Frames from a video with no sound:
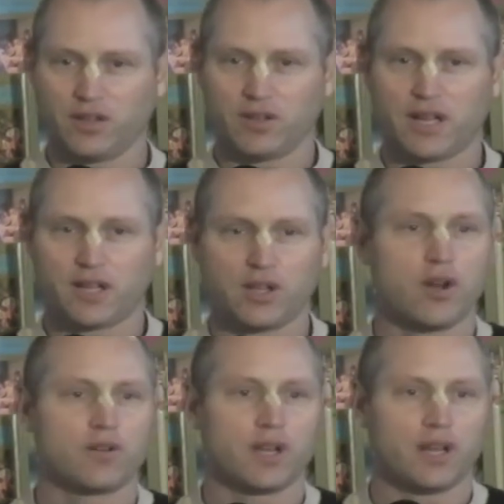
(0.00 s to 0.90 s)
like a
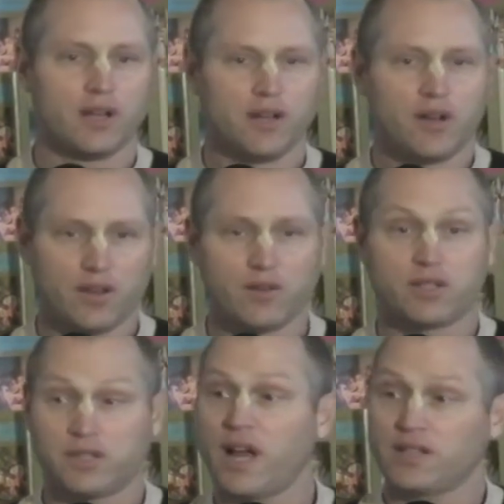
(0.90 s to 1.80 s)
yogi. Although
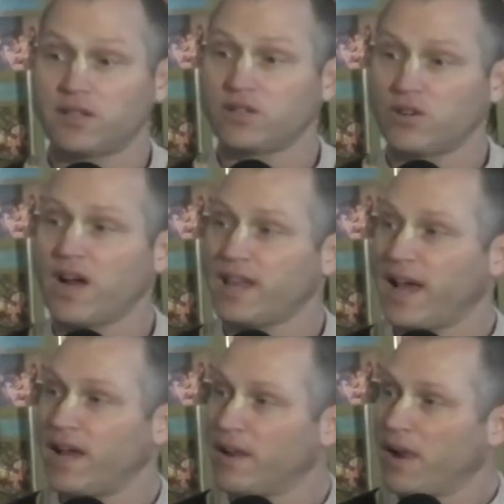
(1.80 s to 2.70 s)
it's nice to try that.